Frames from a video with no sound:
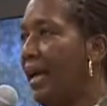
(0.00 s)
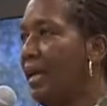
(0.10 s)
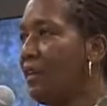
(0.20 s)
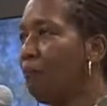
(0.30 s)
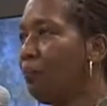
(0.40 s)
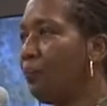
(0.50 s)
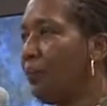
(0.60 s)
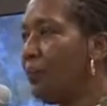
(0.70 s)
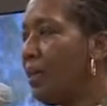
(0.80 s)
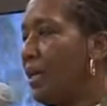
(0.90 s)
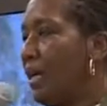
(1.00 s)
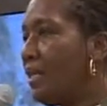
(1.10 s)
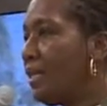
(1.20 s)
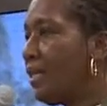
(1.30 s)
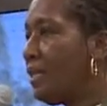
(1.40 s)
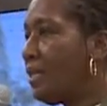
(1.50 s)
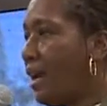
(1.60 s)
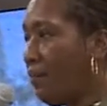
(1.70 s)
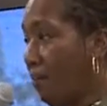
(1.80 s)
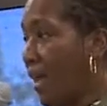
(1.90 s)
Um,
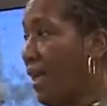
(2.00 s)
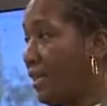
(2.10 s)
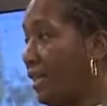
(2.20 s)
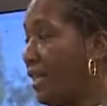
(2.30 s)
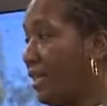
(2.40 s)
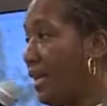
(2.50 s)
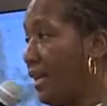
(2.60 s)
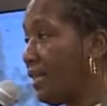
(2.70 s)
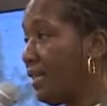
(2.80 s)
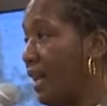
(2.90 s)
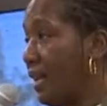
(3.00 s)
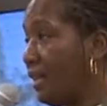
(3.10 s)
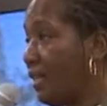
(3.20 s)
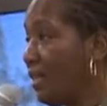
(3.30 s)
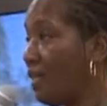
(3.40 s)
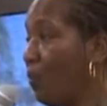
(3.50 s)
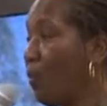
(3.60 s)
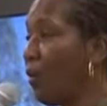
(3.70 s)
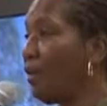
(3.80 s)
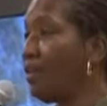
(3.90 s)
aside from access, yes, access is
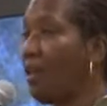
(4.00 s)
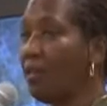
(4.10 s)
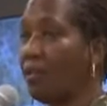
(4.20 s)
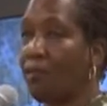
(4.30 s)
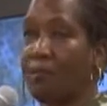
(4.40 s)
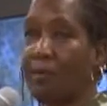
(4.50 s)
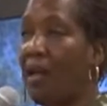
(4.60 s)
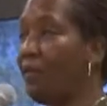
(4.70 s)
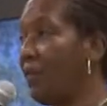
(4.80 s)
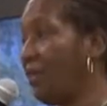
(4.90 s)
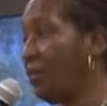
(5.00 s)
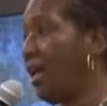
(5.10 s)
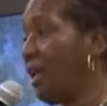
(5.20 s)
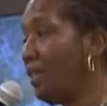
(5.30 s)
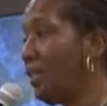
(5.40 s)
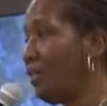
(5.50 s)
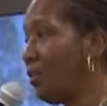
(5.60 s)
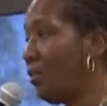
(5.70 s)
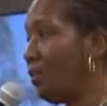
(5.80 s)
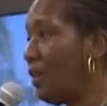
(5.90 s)
important, and also confidentiality
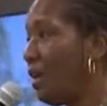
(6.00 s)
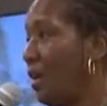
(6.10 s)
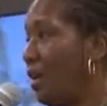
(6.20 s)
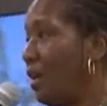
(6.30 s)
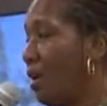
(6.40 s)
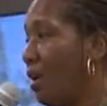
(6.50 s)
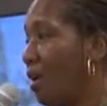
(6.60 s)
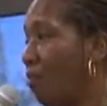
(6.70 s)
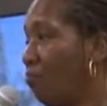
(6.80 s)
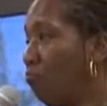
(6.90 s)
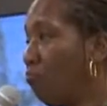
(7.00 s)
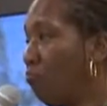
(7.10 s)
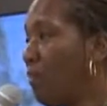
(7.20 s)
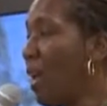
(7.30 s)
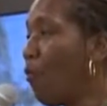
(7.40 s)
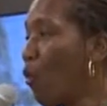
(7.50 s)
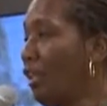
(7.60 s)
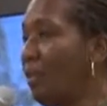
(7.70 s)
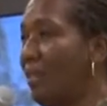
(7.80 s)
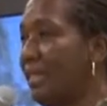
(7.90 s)
too. Um, not
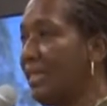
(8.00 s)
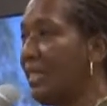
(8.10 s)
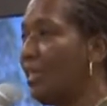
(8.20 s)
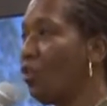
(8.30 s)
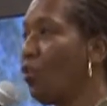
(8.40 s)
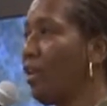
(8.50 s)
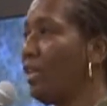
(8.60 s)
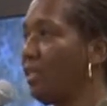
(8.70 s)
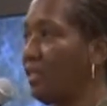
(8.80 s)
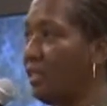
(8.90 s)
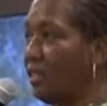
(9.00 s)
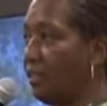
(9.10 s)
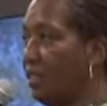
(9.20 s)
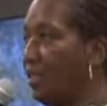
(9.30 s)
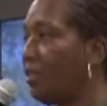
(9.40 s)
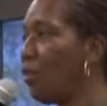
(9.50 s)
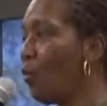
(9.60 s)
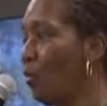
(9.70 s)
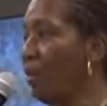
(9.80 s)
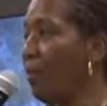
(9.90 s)
wanting to be seen going into the
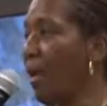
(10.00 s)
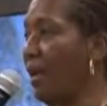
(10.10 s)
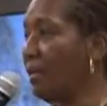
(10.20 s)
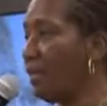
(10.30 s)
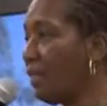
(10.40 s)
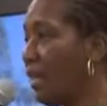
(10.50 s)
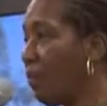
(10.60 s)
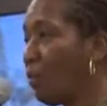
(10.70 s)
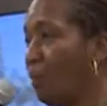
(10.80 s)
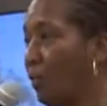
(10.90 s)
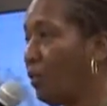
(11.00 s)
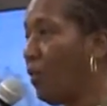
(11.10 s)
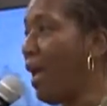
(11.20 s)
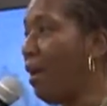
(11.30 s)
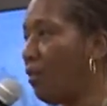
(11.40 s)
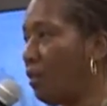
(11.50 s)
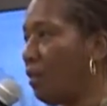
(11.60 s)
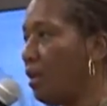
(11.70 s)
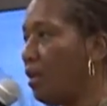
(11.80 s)
door in the back that's labeled mental health,